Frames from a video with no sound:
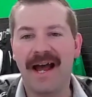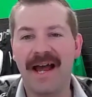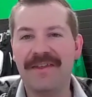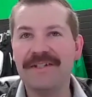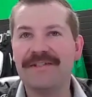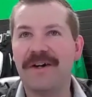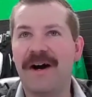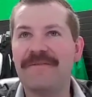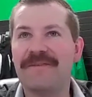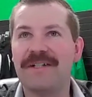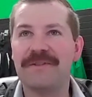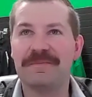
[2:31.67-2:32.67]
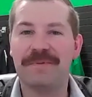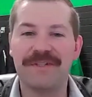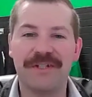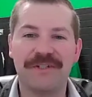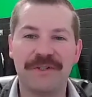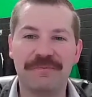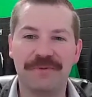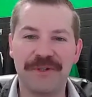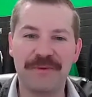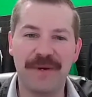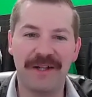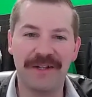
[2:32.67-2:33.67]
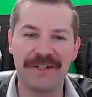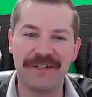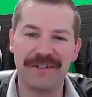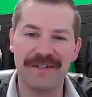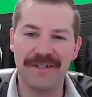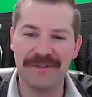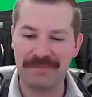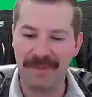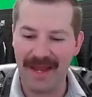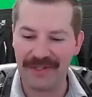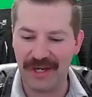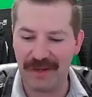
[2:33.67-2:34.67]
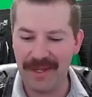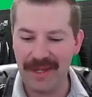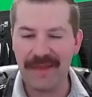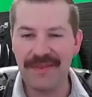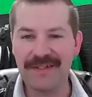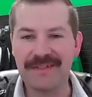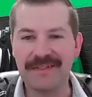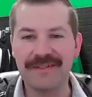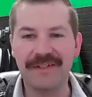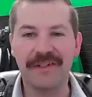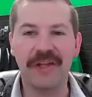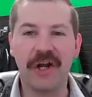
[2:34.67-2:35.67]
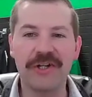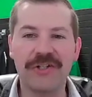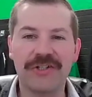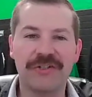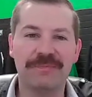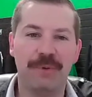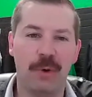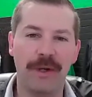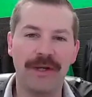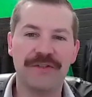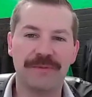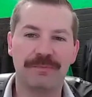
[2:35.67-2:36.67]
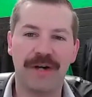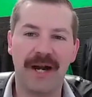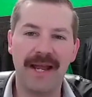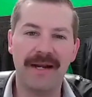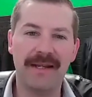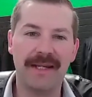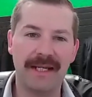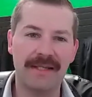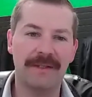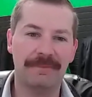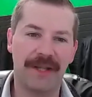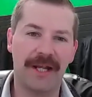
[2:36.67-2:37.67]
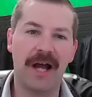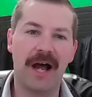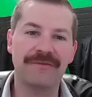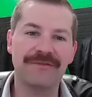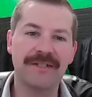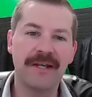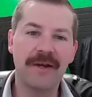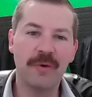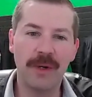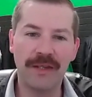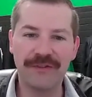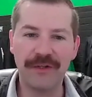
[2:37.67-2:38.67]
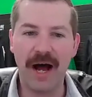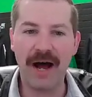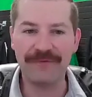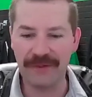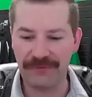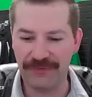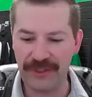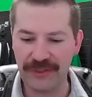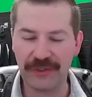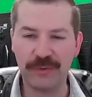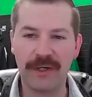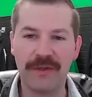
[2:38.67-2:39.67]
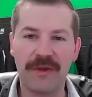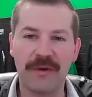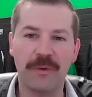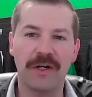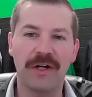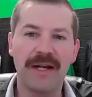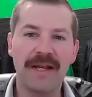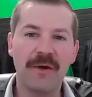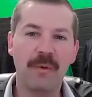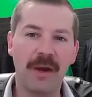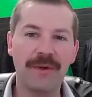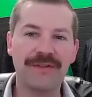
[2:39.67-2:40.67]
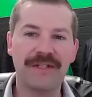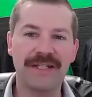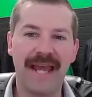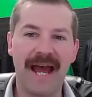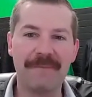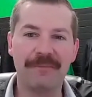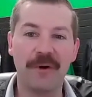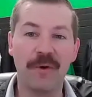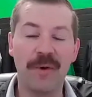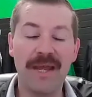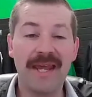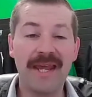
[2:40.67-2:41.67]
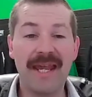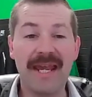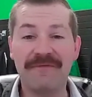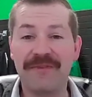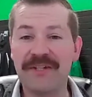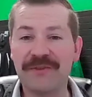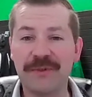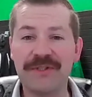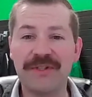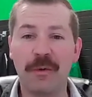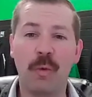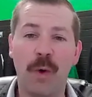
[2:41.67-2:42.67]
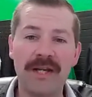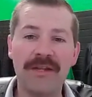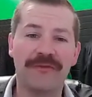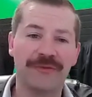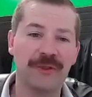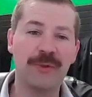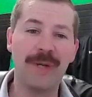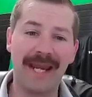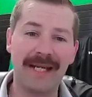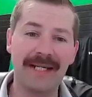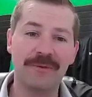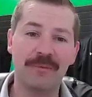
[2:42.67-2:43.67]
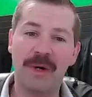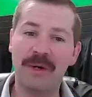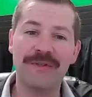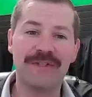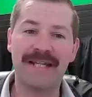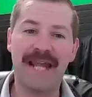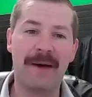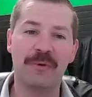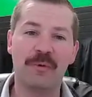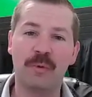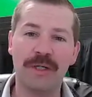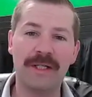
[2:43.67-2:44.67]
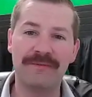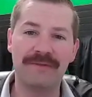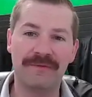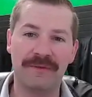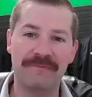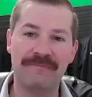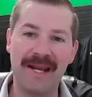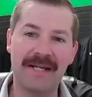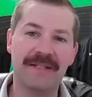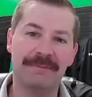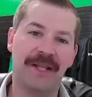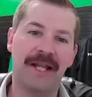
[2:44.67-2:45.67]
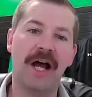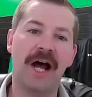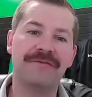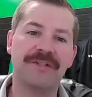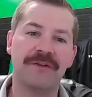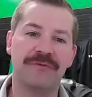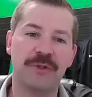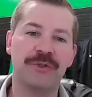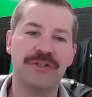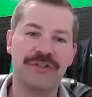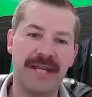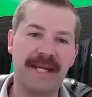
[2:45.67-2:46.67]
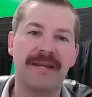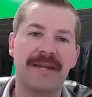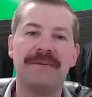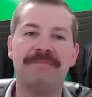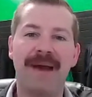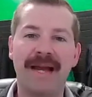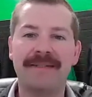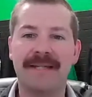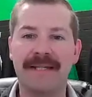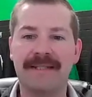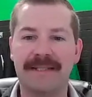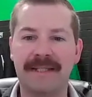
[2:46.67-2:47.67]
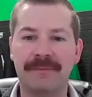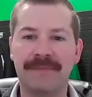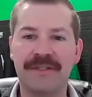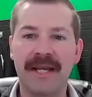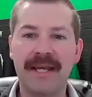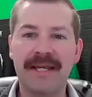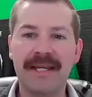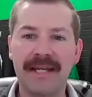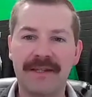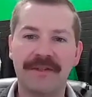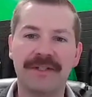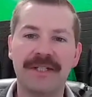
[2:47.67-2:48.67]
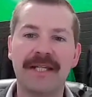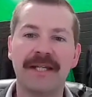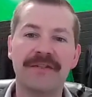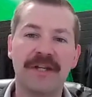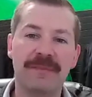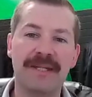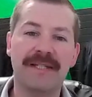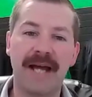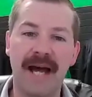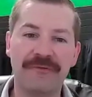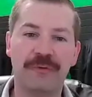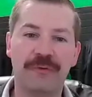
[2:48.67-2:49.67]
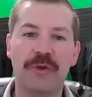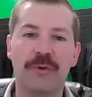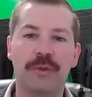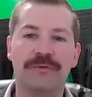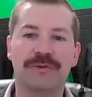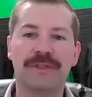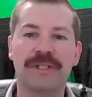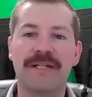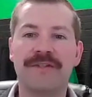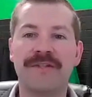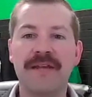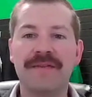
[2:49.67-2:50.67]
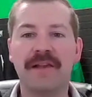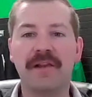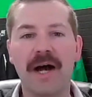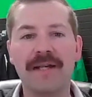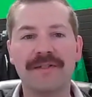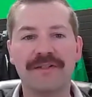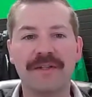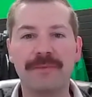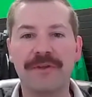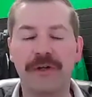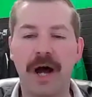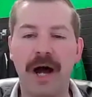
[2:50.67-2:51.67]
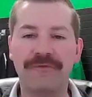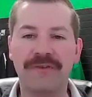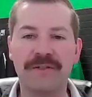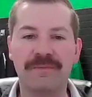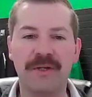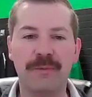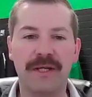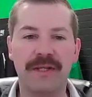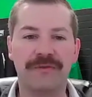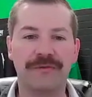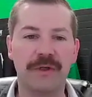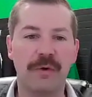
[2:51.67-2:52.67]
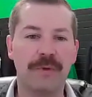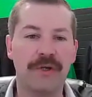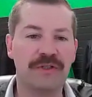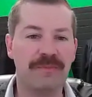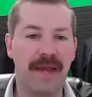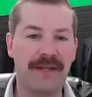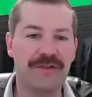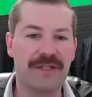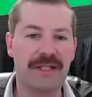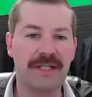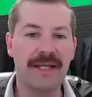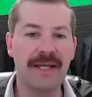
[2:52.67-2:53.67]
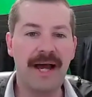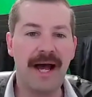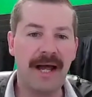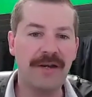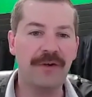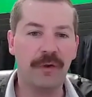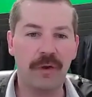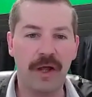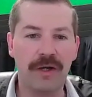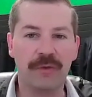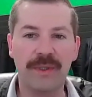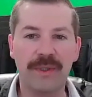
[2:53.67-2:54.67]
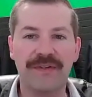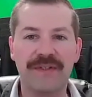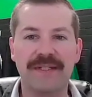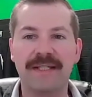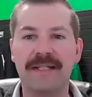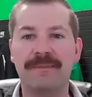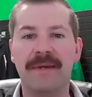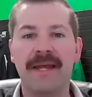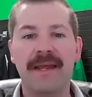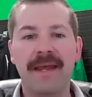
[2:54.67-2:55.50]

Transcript: I think Dauphin is positioned pretty well here in this matchup. This is the largest point spread in the playoffs, with Dauphin finishing where they were. Waywayseecappo, if this was a 1 through 8, Waywayseecappo wouldn't have even made the playoffs if you were just taking the best 8 teams in the league. It's going to be tough for the Wolverines. They lost some of their offense midway through. Mushimansky no longer with the team.